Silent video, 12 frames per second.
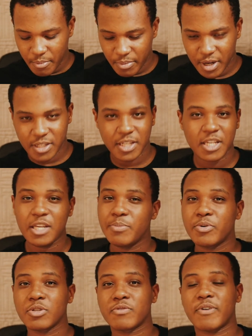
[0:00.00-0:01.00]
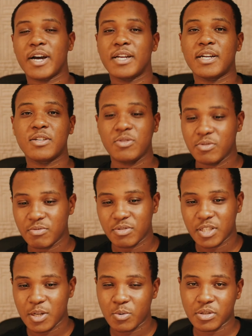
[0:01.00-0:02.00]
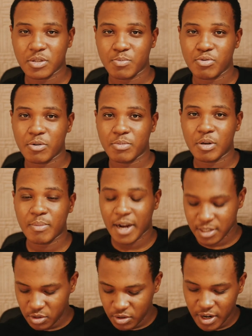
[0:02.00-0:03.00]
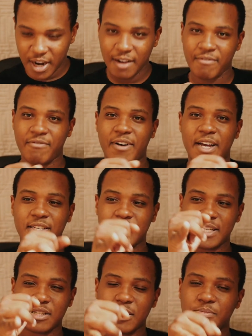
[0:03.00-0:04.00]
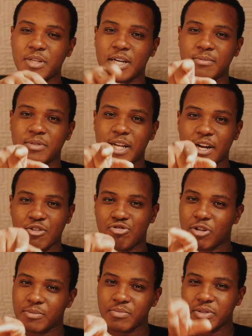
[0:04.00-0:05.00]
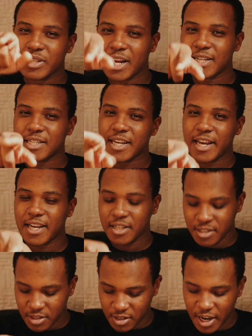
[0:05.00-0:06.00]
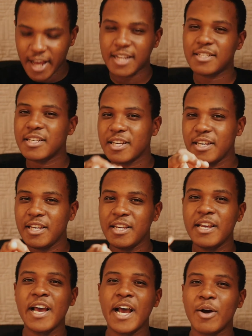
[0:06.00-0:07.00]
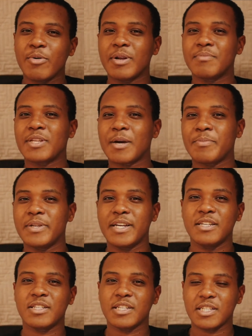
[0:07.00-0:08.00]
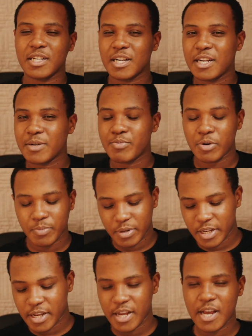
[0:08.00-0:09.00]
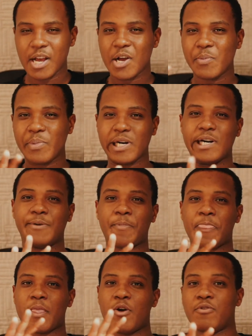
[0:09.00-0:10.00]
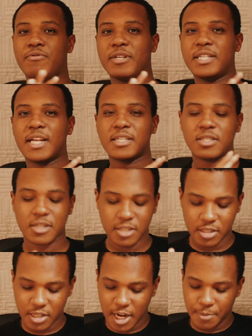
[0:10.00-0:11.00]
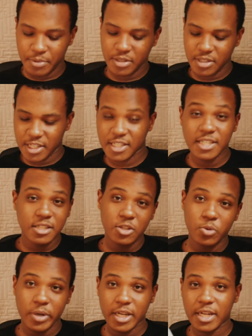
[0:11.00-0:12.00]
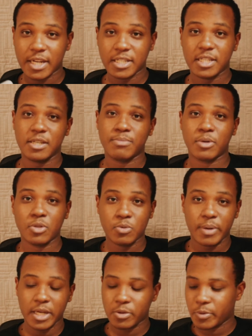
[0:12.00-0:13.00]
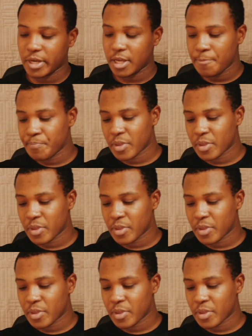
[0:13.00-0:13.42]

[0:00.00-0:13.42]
but the keyboard's fine. I don't see what's the problem. I do find that sometimes that crumbs that to get into the enter key when I'm tapping it, it doesn't click properly, but hopefully that doesn't happen. This is the 2019 model by the way.